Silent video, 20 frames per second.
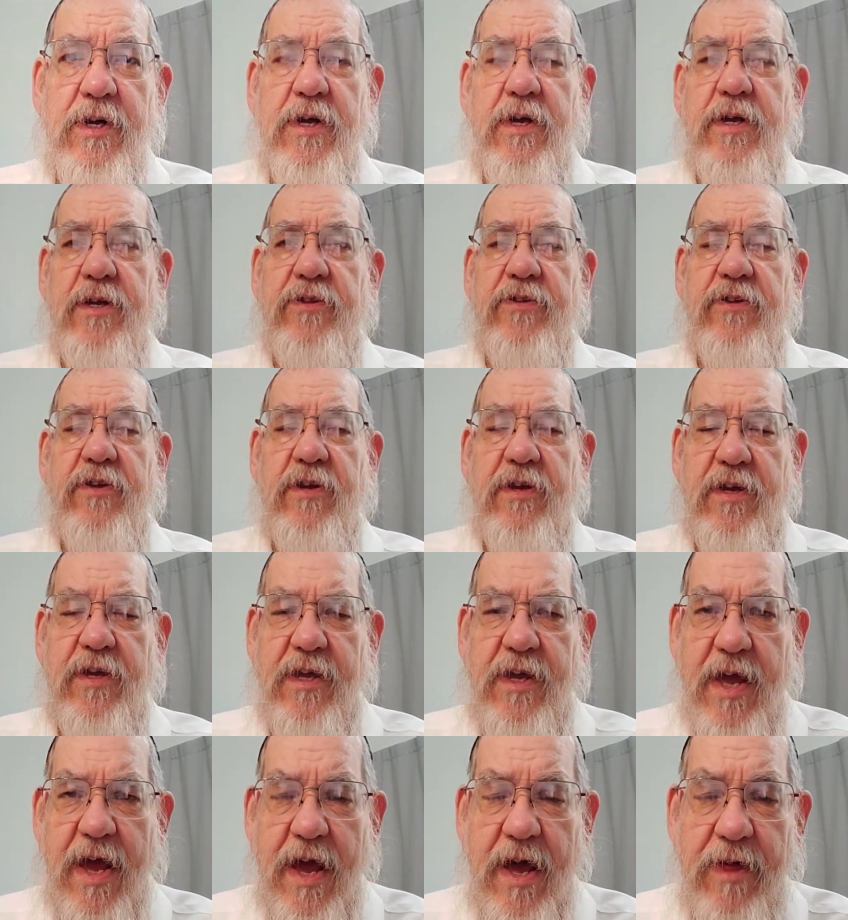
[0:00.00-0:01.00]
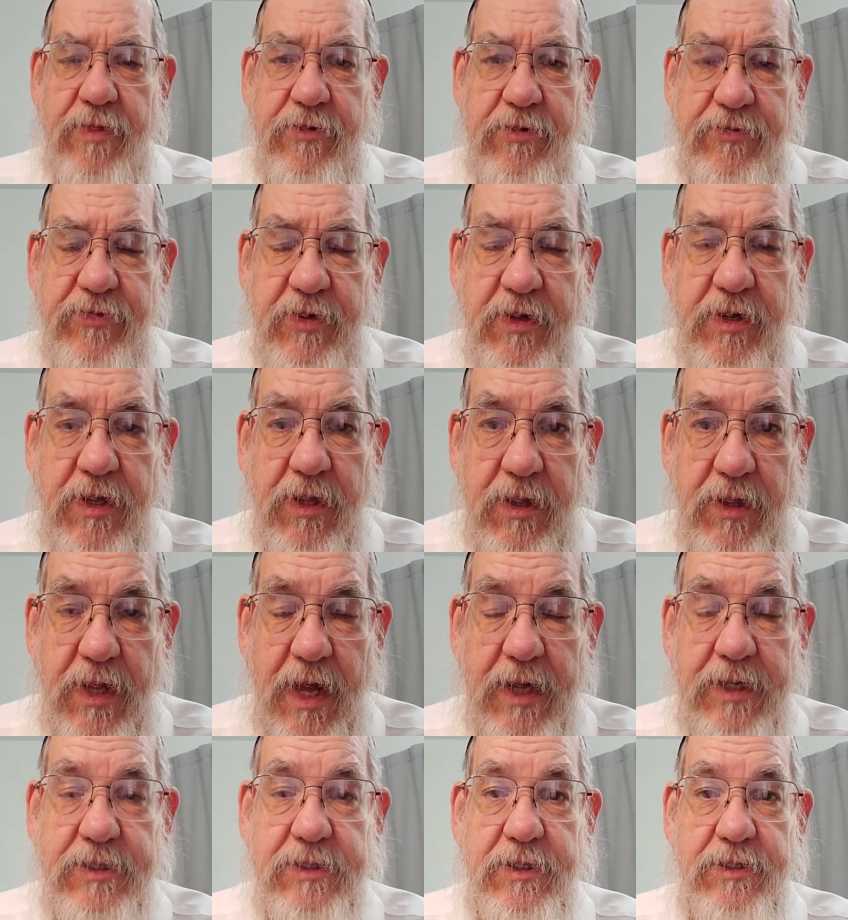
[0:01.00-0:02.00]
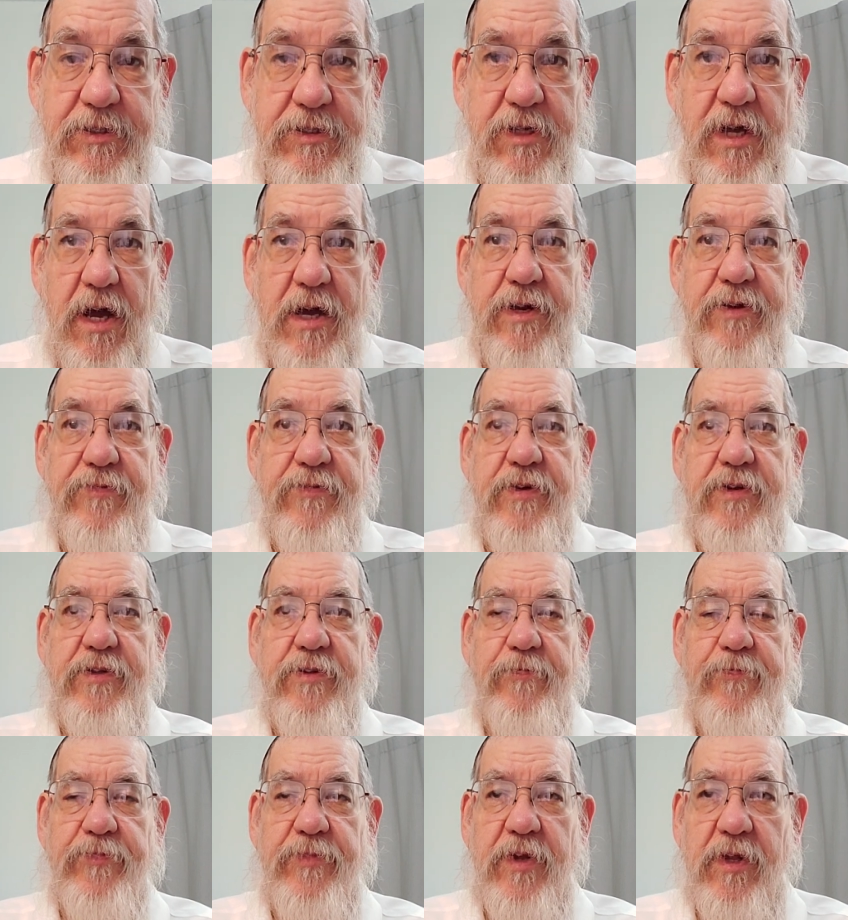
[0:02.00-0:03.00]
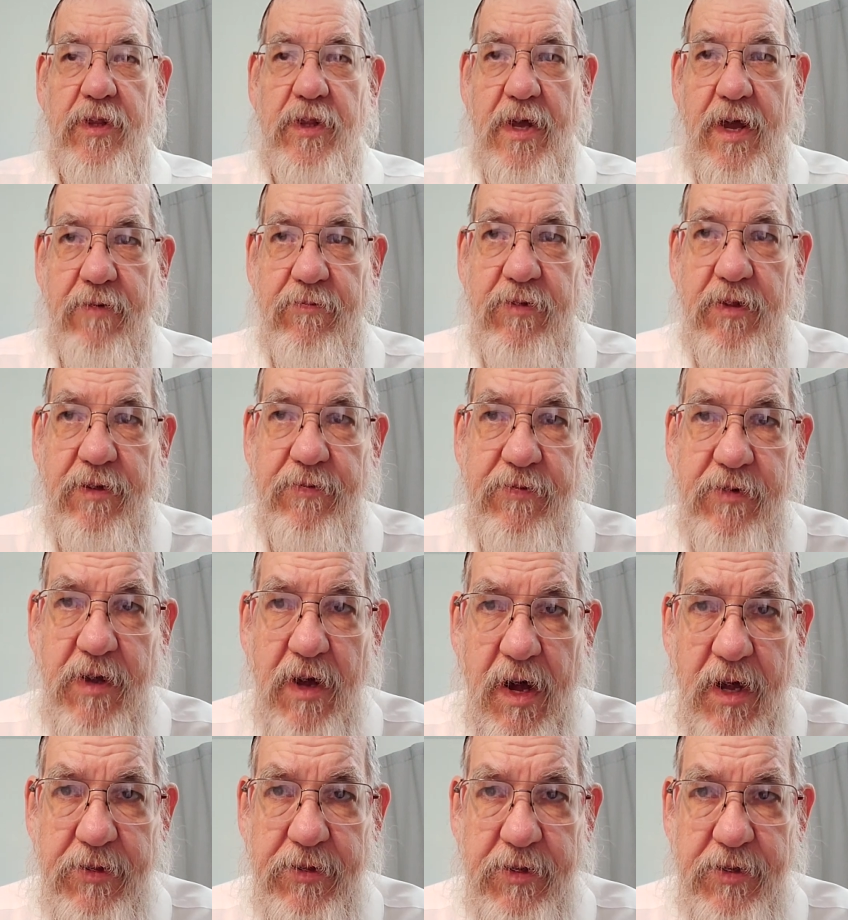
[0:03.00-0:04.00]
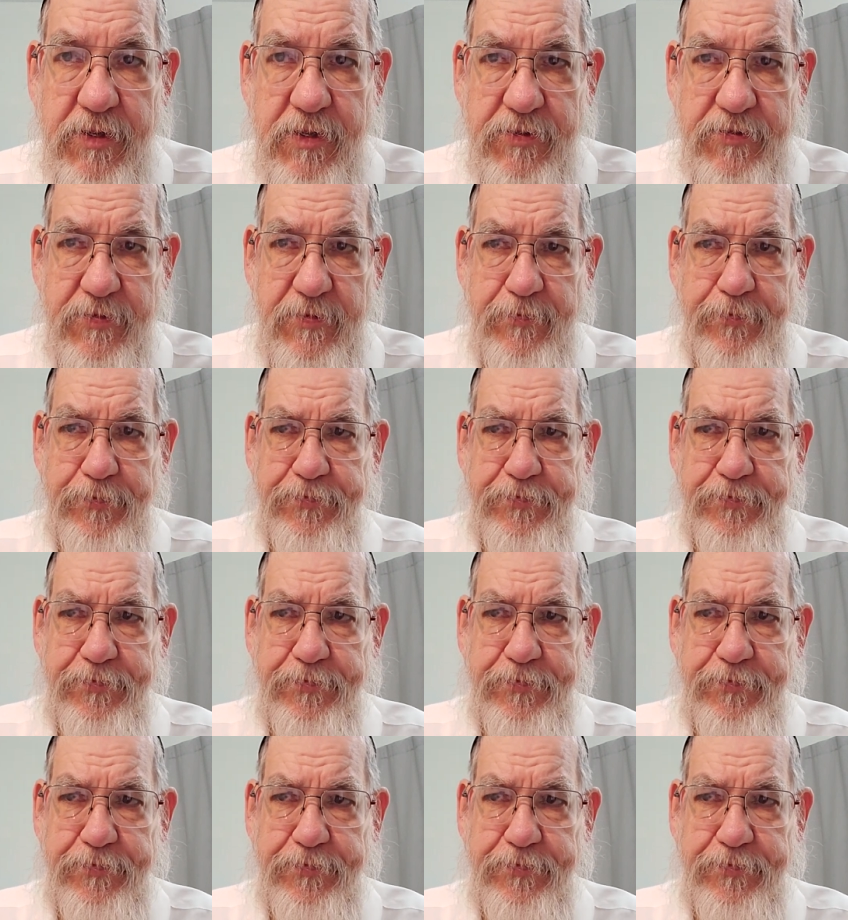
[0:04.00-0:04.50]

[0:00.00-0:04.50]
It gathers, it collects inside of it the level of godliness.